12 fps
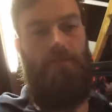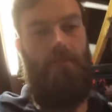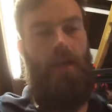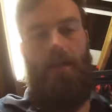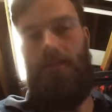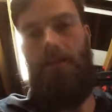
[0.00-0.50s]

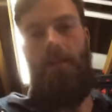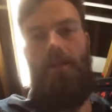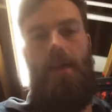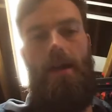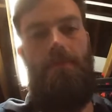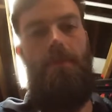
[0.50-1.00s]
Yeah, I don't know
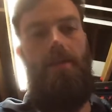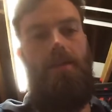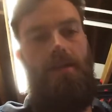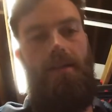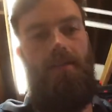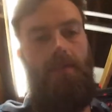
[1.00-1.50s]
yet. I might
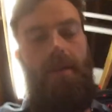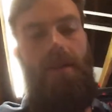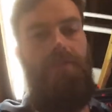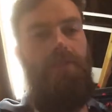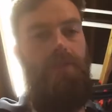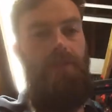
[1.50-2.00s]
end up
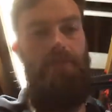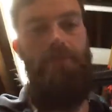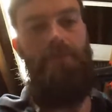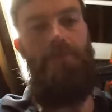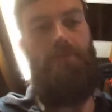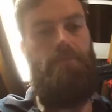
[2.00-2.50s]
having to
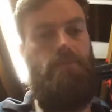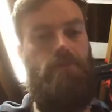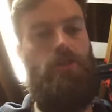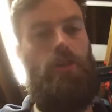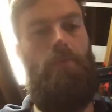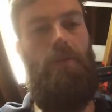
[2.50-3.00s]

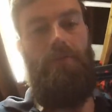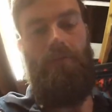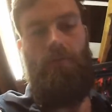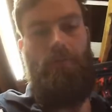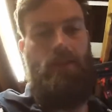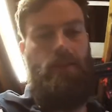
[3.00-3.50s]
chop off a
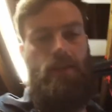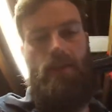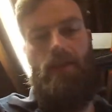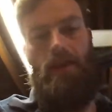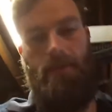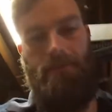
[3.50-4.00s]
little bit of
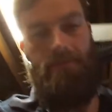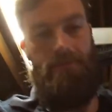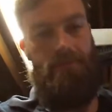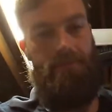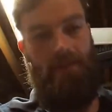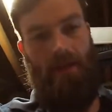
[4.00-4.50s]

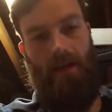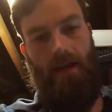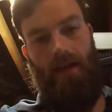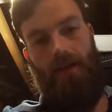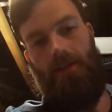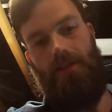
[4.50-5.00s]

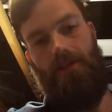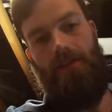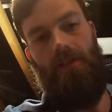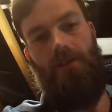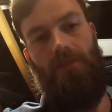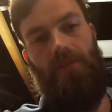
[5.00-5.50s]
the
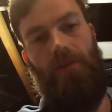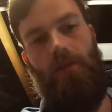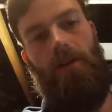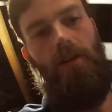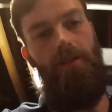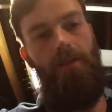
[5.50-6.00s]
steel fuel
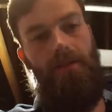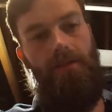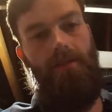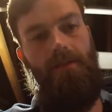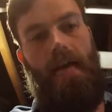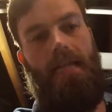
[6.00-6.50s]
line
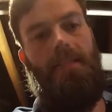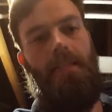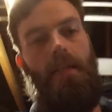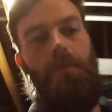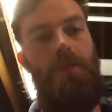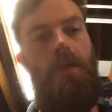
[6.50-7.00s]
as it
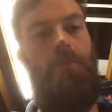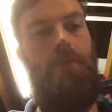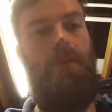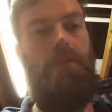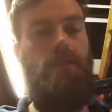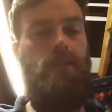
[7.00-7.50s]
comes up
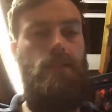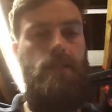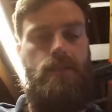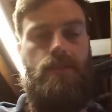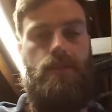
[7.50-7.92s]
past the